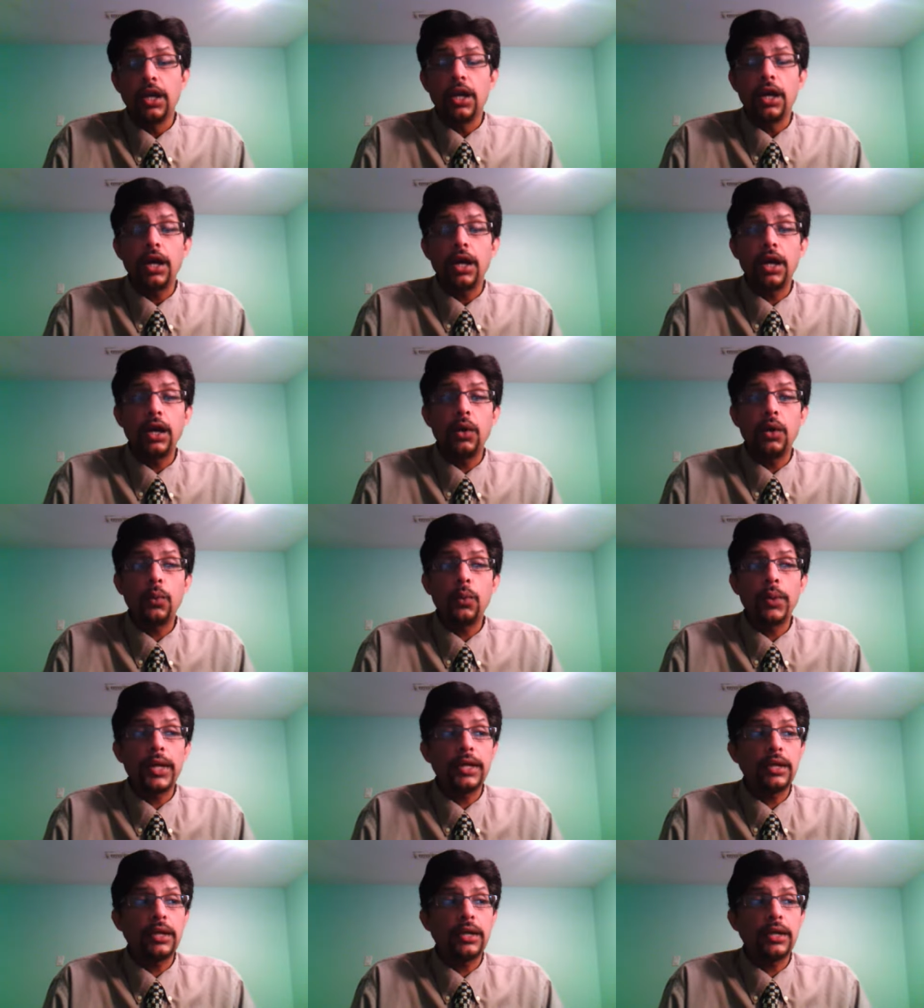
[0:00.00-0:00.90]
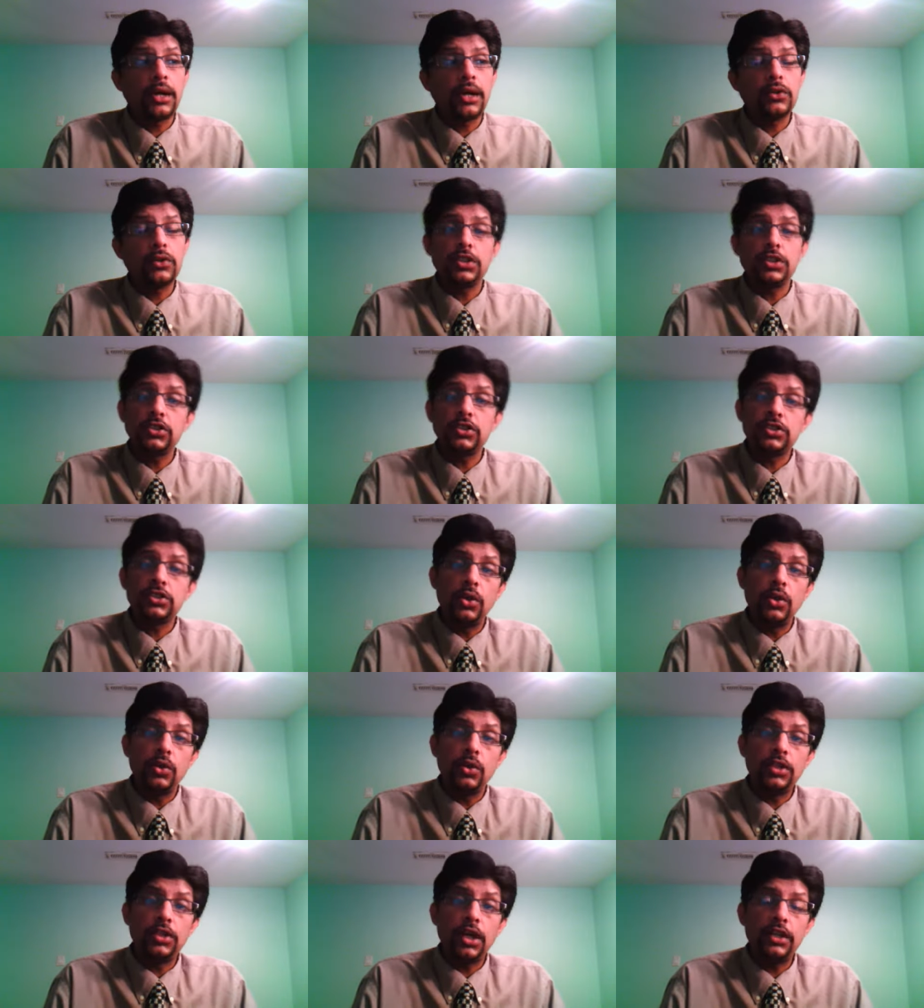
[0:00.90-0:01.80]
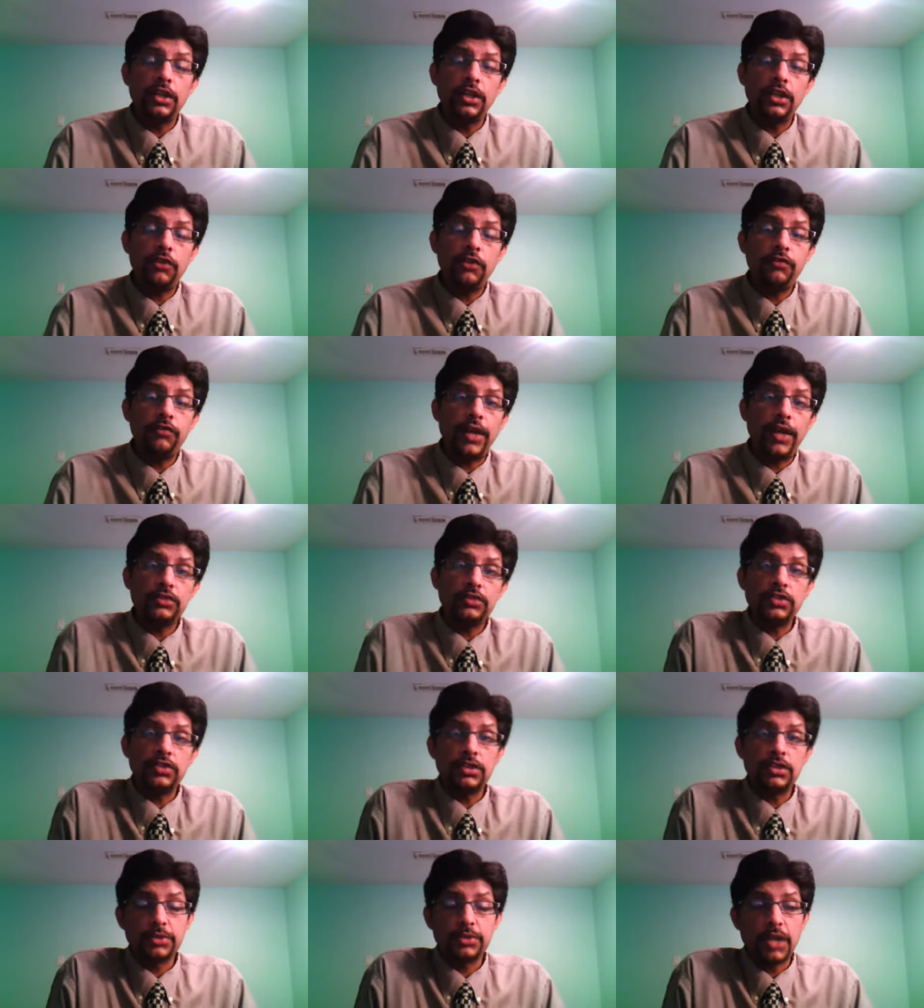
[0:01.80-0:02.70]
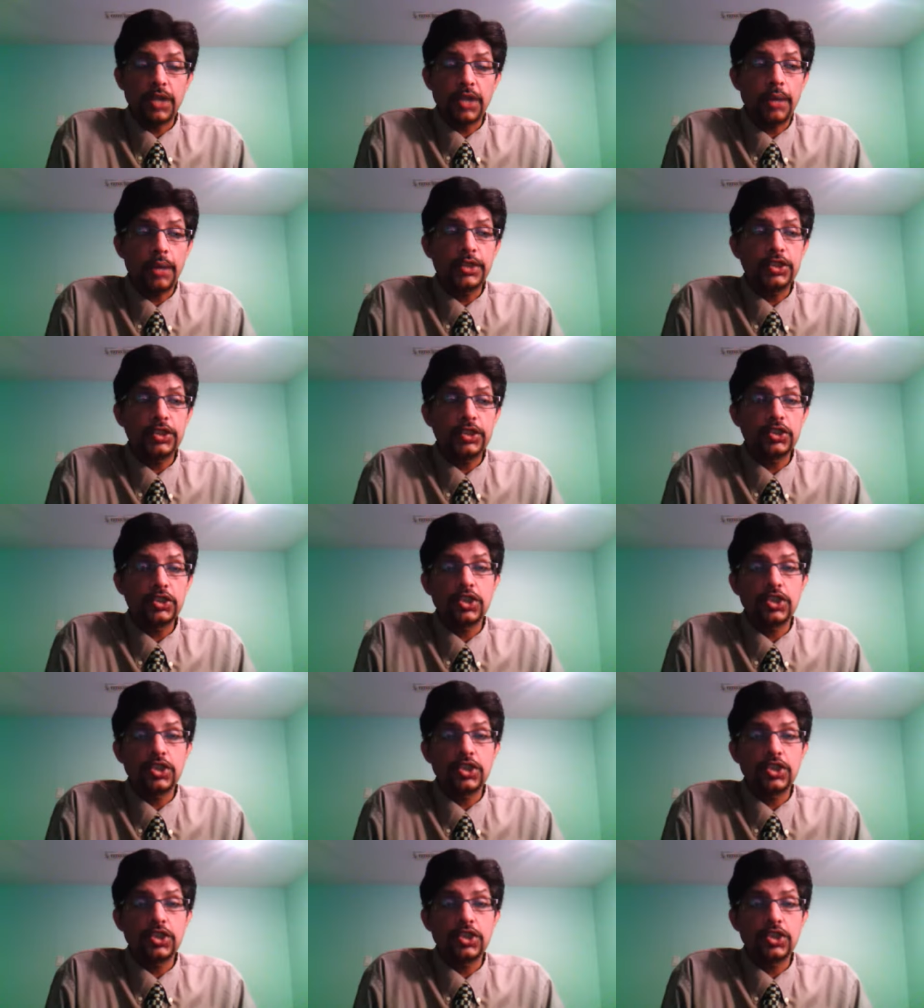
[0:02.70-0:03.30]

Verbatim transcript: well, on this note, dear fans and subscribers,